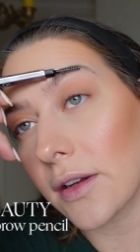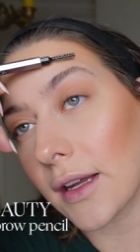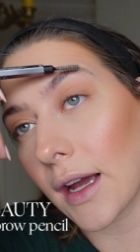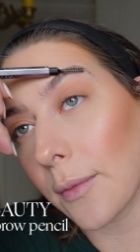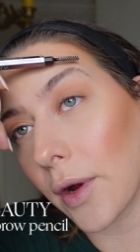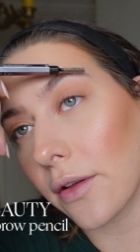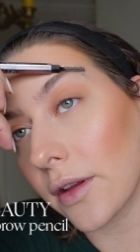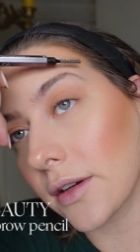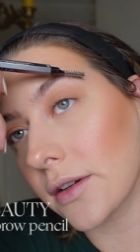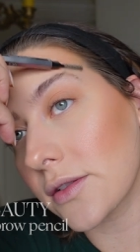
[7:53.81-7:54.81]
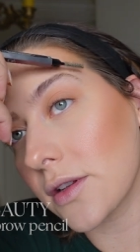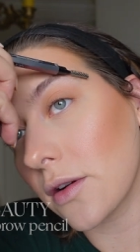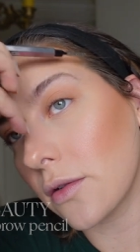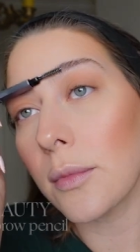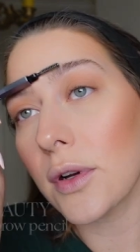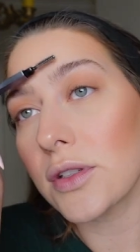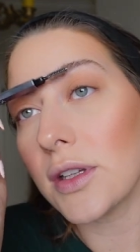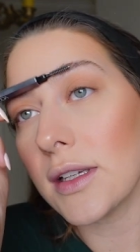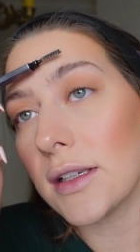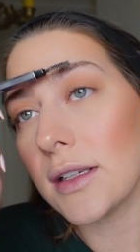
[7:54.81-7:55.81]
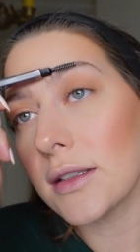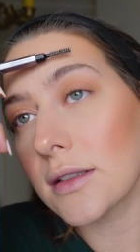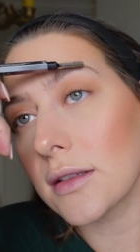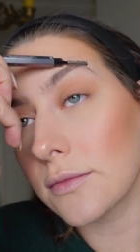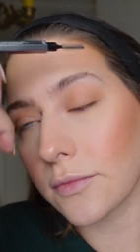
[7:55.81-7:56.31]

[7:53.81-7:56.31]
looking eyebrow look. So brush these